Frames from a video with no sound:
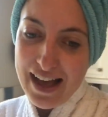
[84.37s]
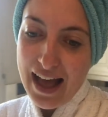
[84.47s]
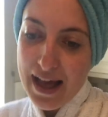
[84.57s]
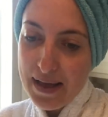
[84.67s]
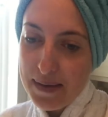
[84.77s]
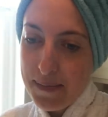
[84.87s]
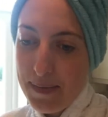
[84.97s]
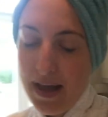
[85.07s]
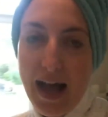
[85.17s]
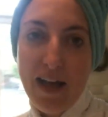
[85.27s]
Um,
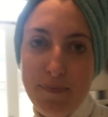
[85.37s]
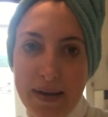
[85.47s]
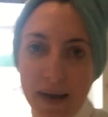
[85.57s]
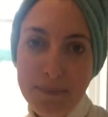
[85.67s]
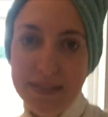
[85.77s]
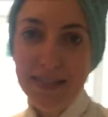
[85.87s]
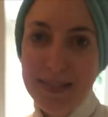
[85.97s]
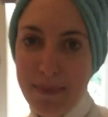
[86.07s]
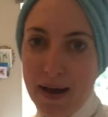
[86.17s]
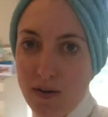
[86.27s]
I've been up since
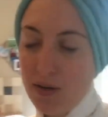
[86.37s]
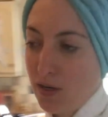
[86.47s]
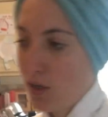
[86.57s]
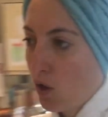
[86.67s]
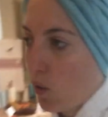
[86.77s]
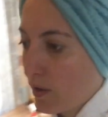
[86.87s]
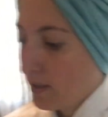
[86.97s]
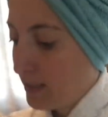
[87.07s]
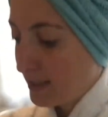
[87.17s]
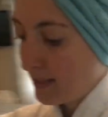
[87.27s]
about quarter
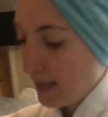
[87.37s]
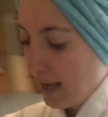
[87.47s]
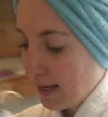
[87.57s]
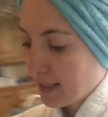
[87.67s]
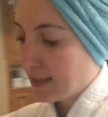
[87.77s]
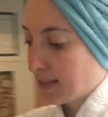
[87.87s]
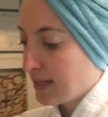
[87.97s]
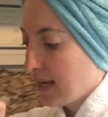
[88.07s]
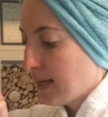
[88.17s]
to six,